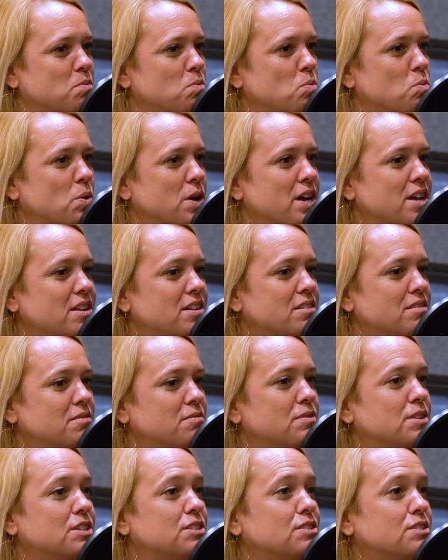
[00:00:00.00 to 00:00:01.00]
when
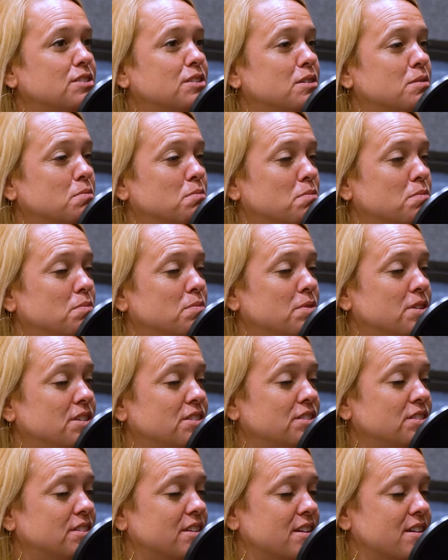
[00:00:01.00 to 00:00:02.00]
this um,
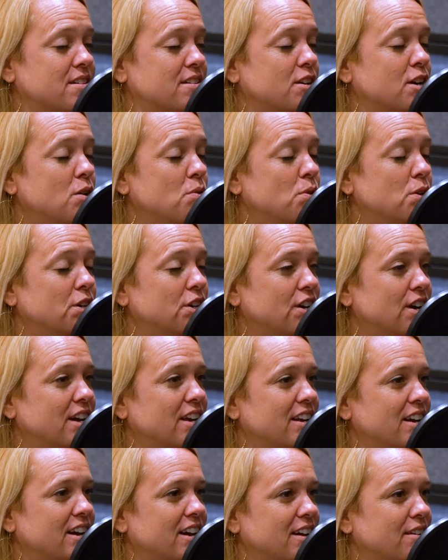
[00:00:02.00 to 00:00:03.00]
this uh, coworker
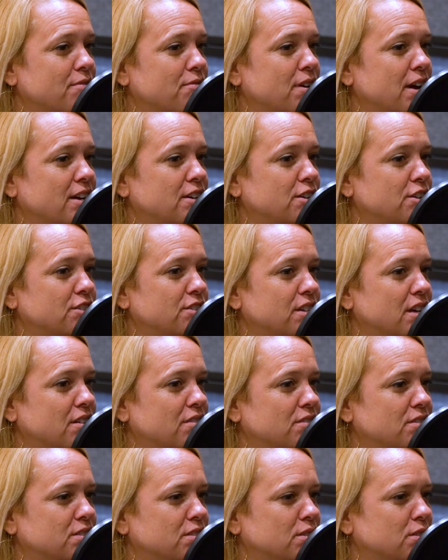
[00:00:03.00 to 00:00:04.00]
and I find
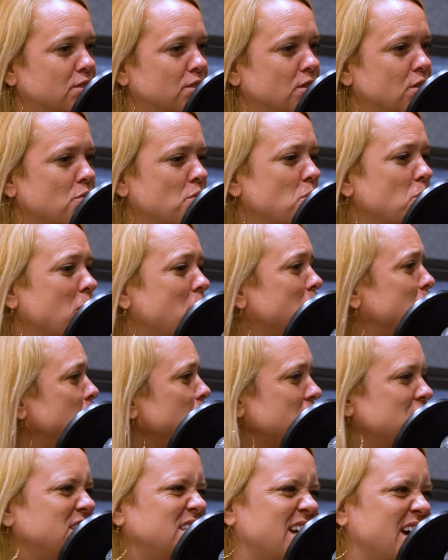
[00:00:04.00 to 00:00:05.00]
ourselves overwhelmed
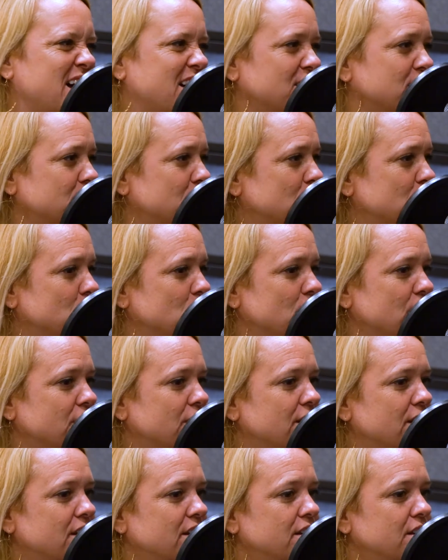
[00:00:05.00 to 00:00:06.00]
with a task or